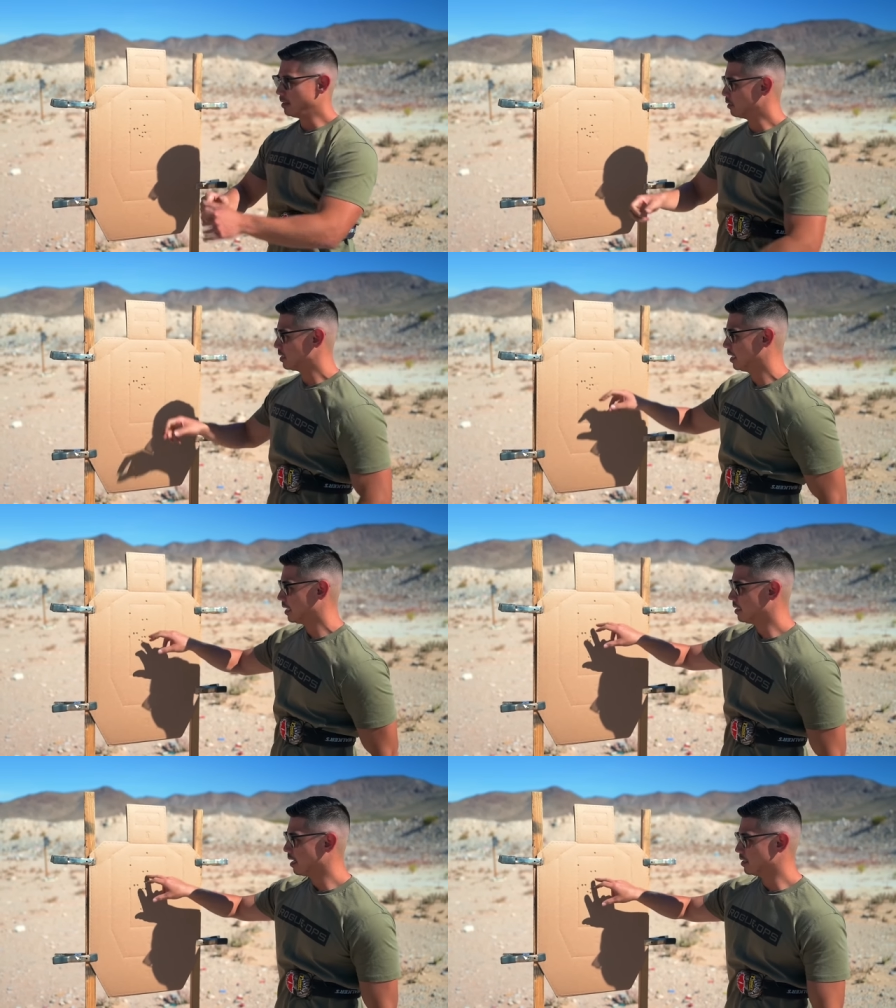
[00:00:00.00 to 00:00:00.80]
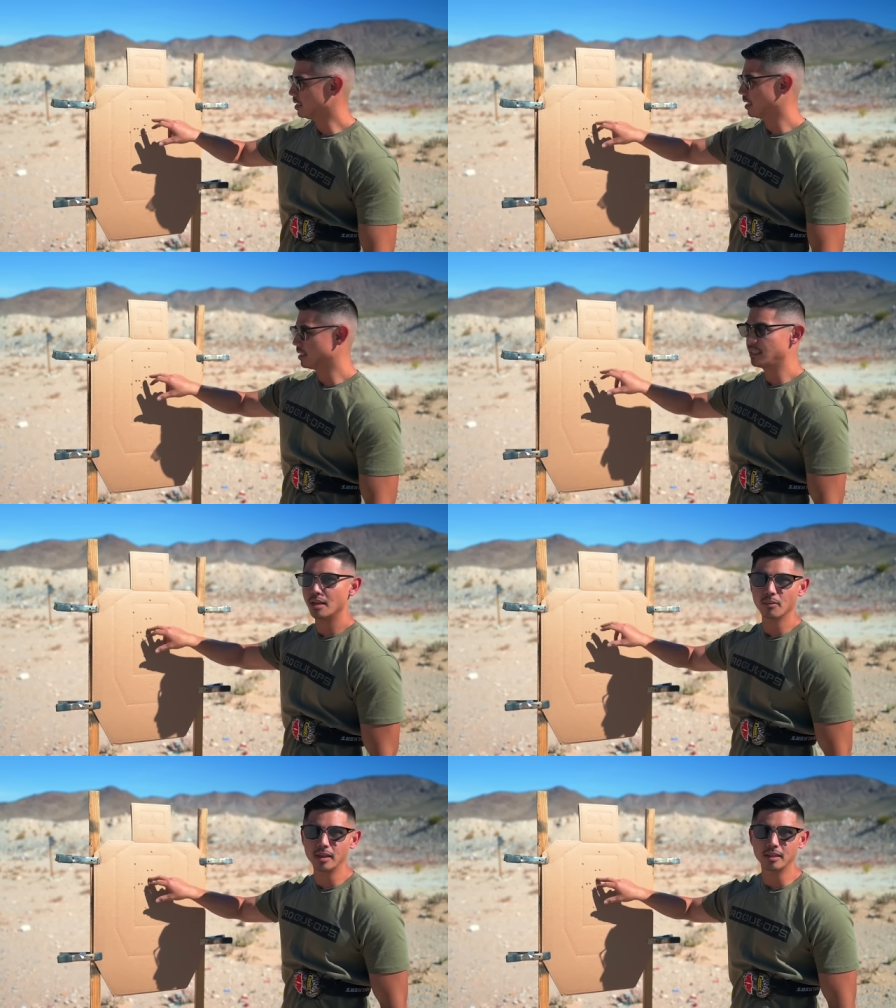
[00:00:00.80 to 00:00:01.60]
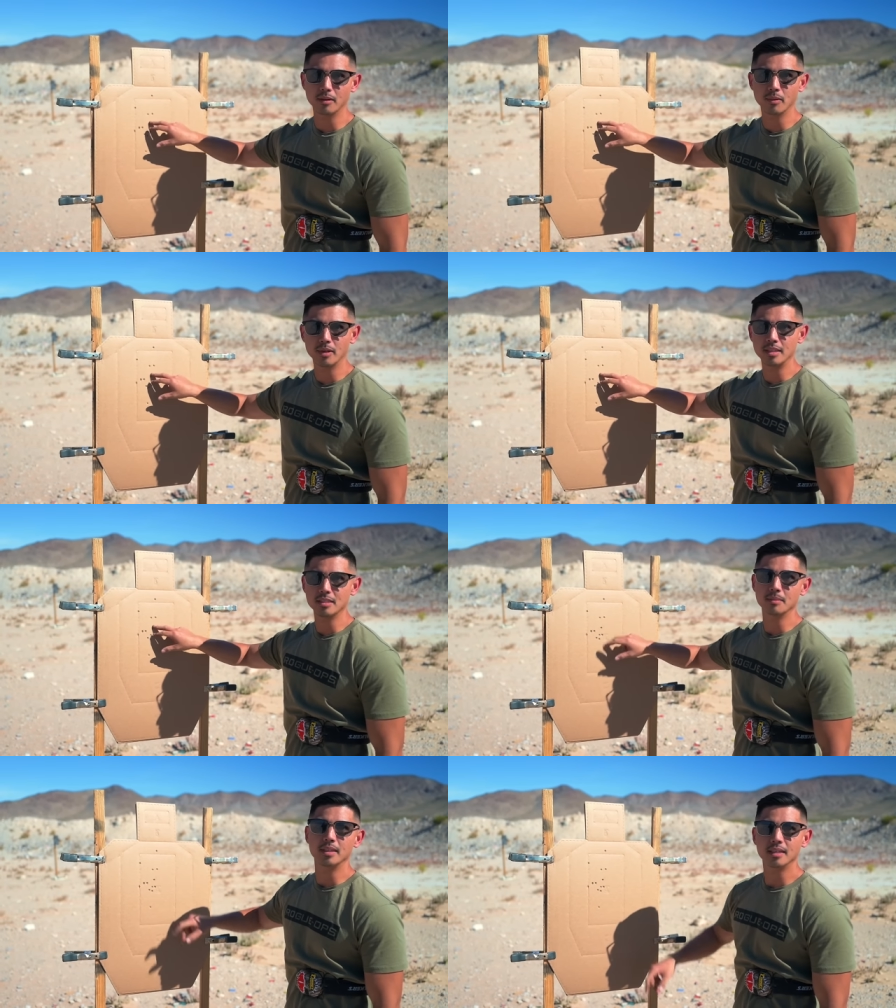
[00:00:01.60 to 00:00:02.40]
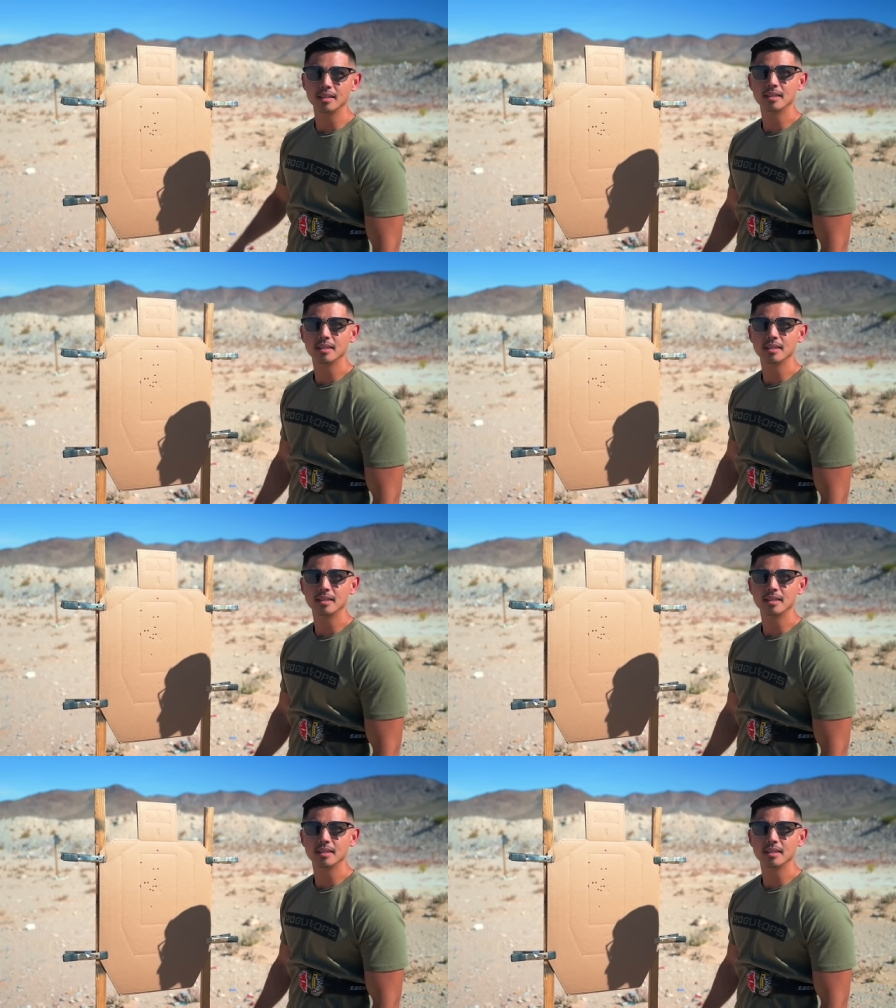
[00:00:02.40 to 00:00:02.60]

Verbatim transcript: you'll see that dot just kind of staying right there where it needs to be.